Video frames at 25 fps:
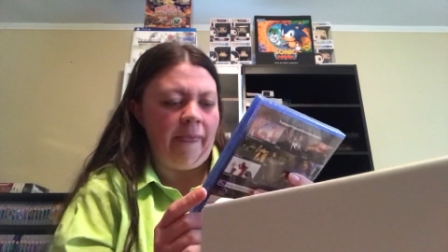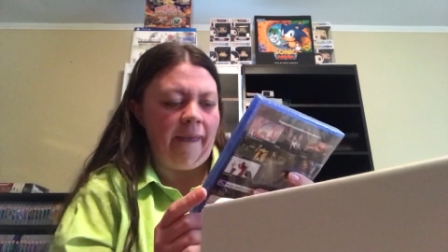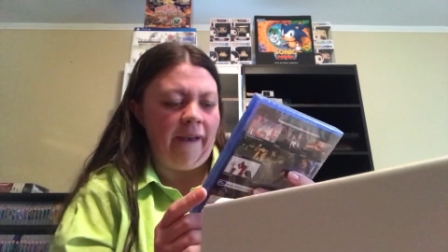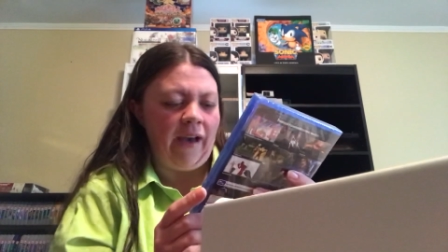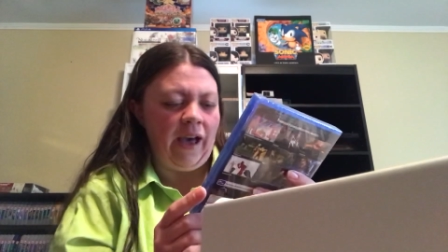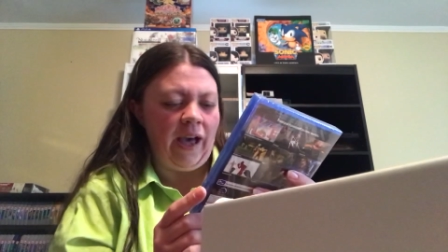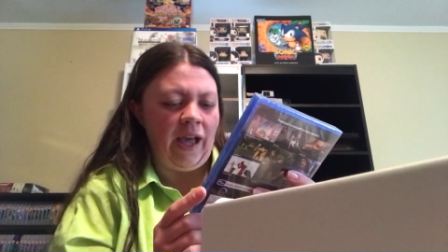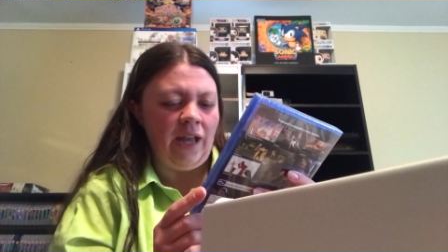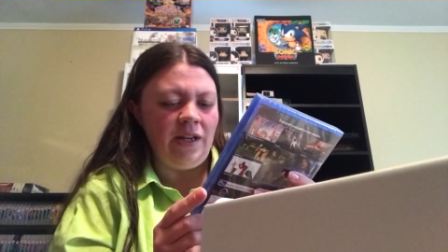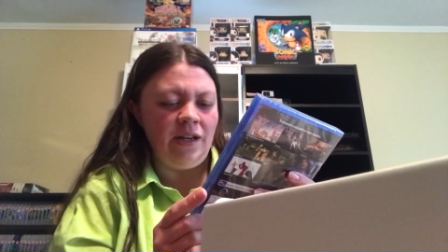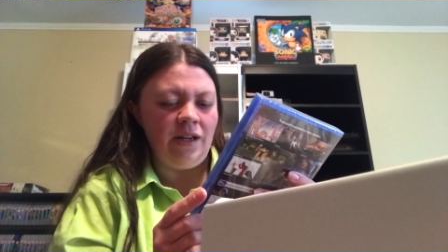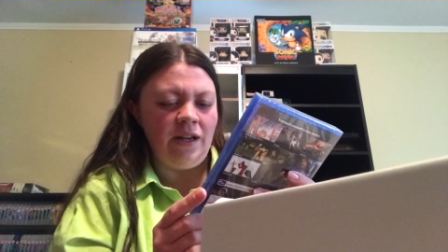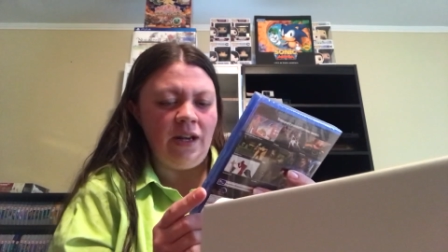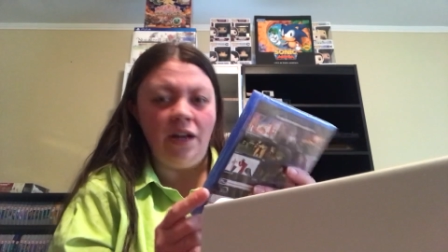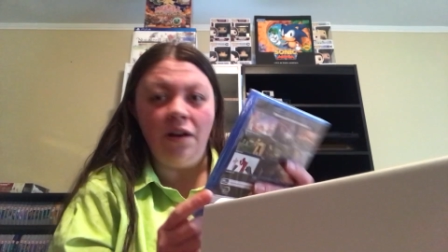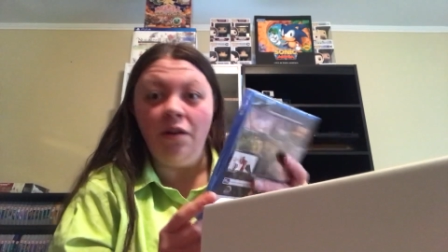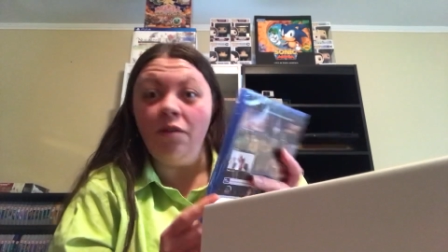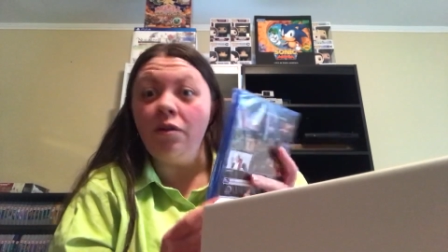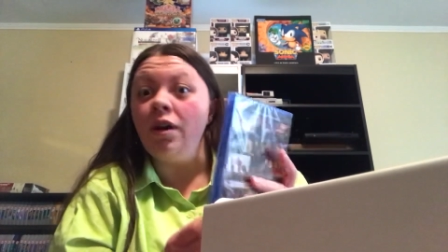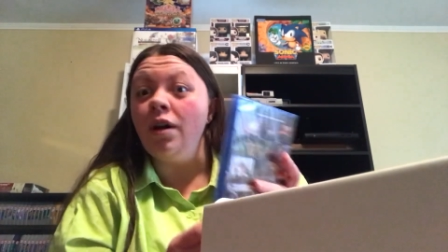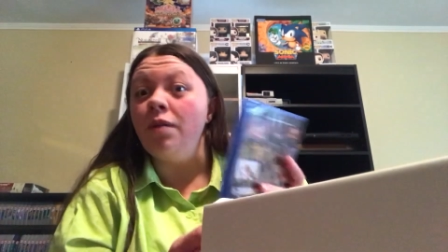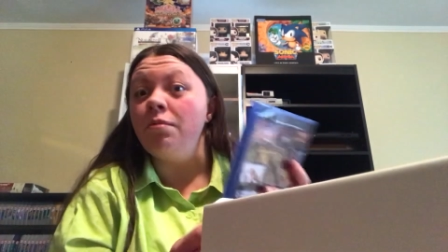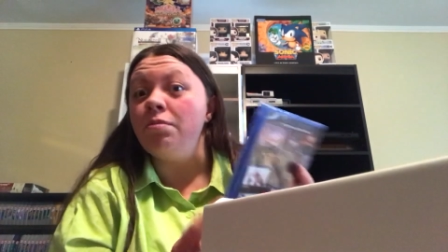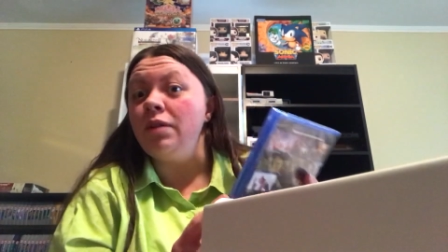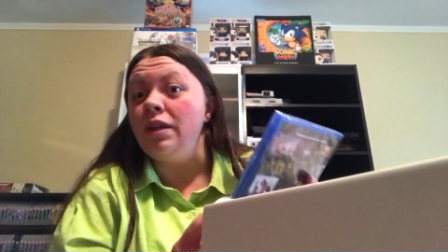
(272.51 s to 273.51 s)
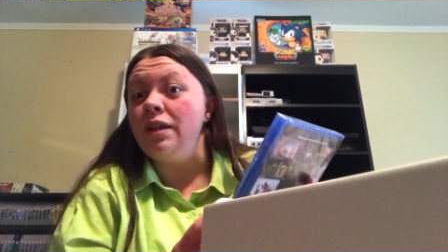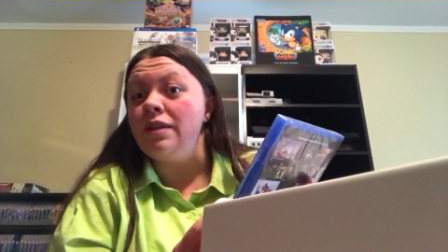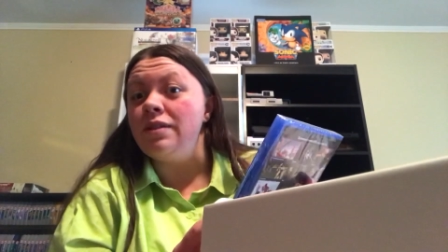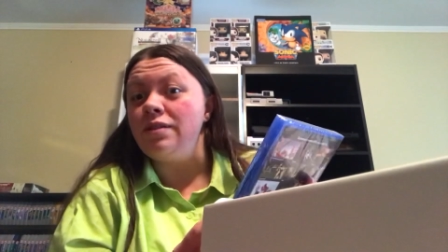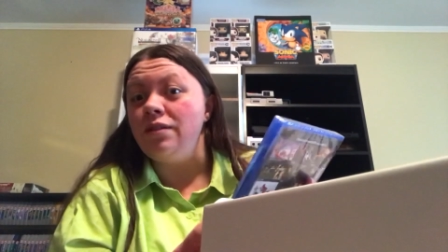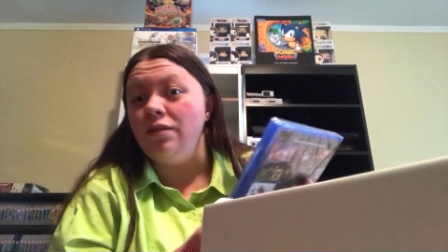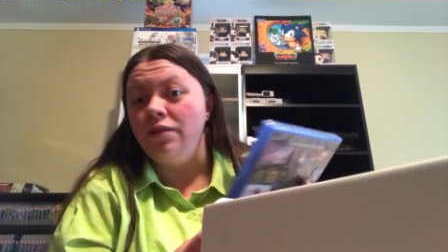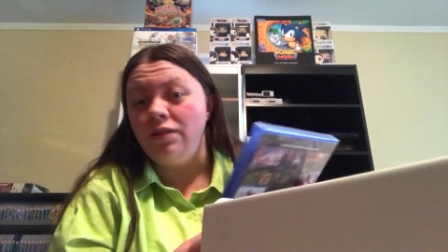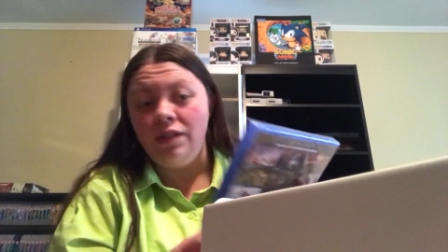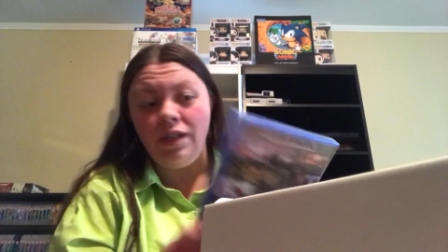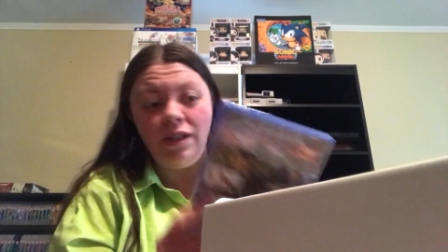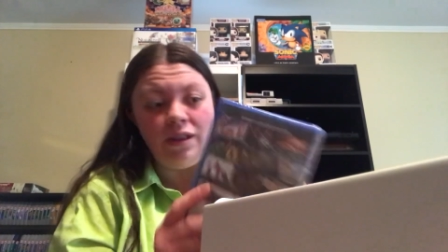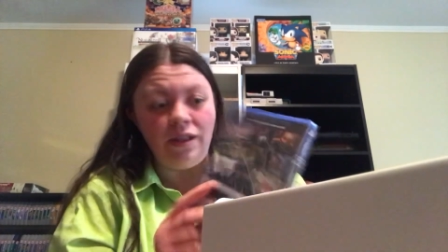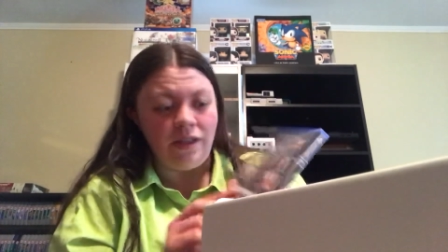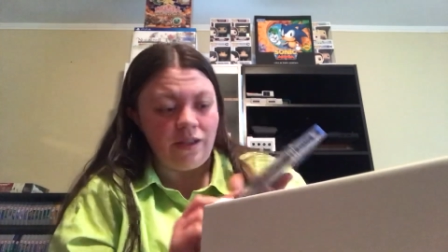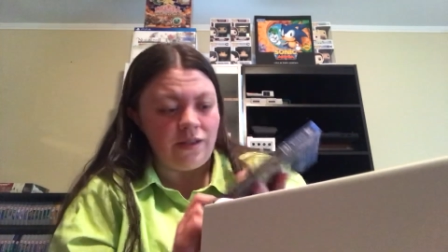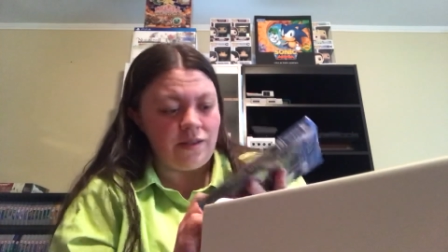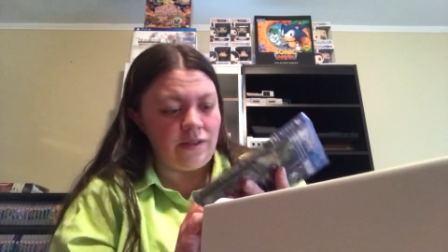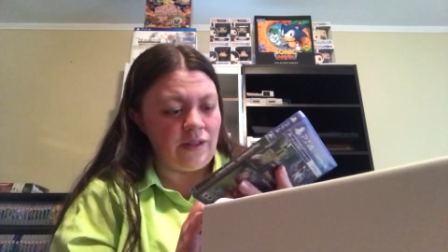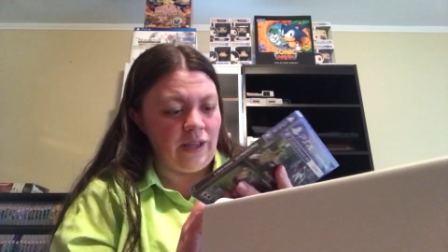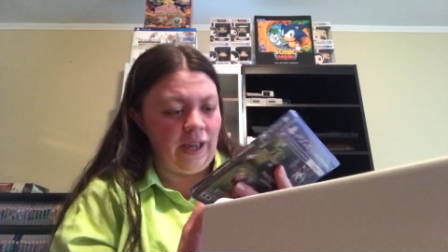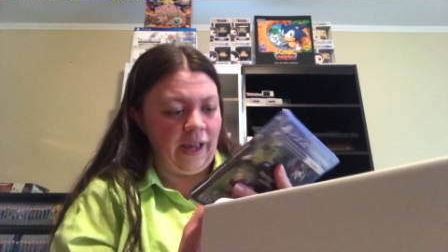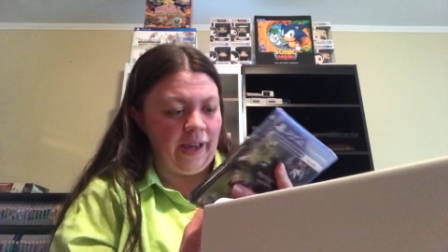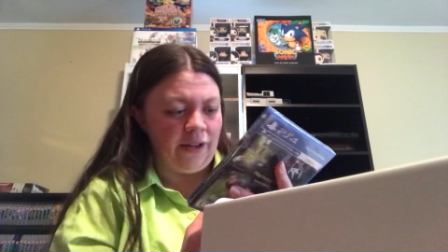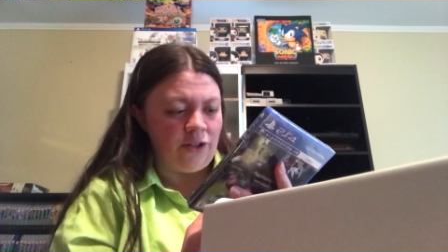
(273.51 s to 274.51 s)
I did not know companies still did
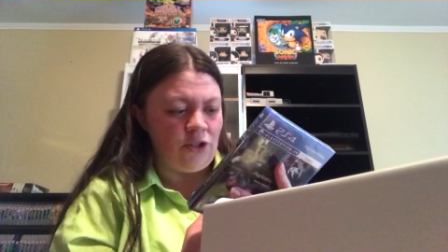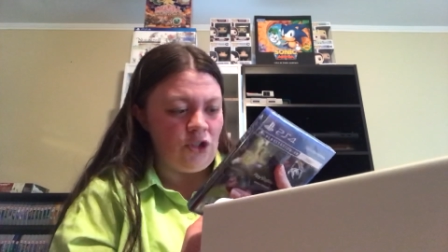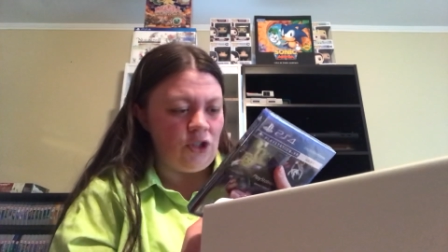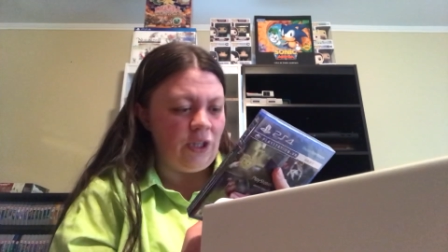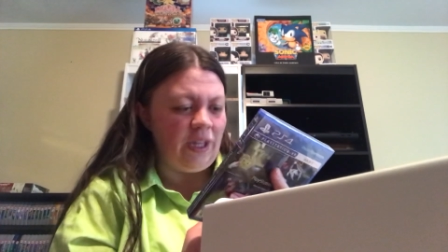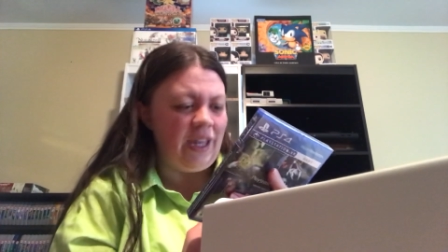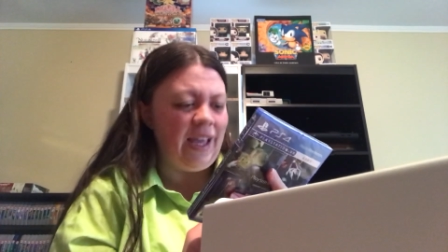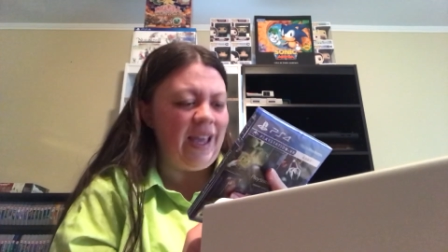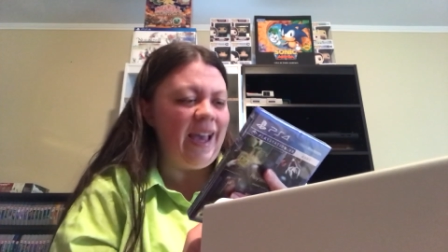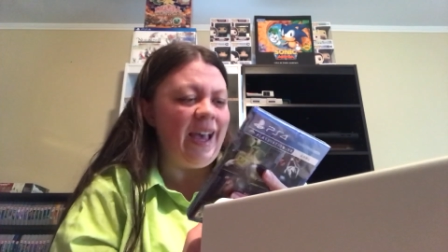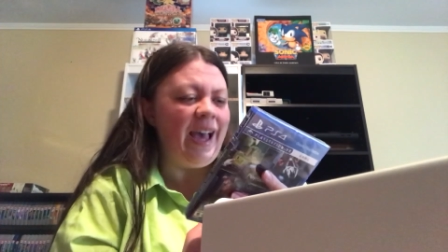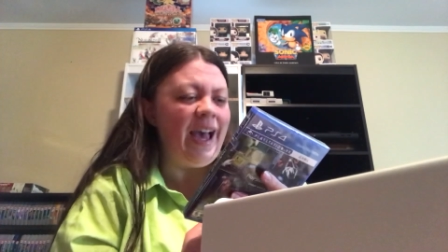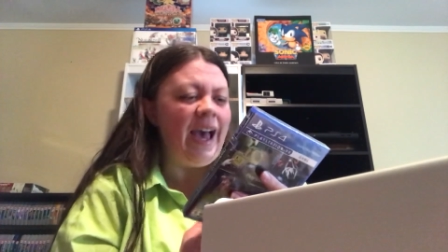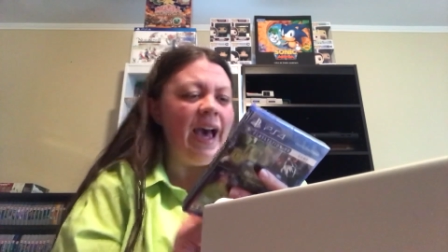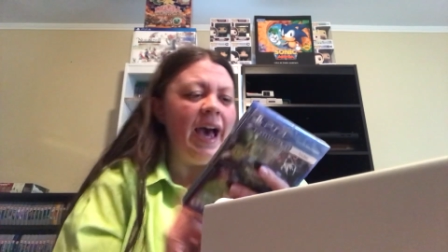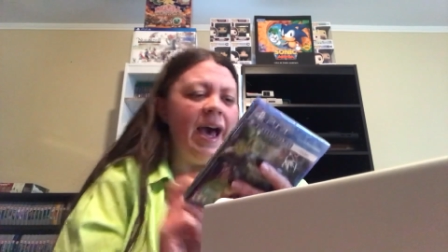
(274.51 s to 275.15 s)
this, actually.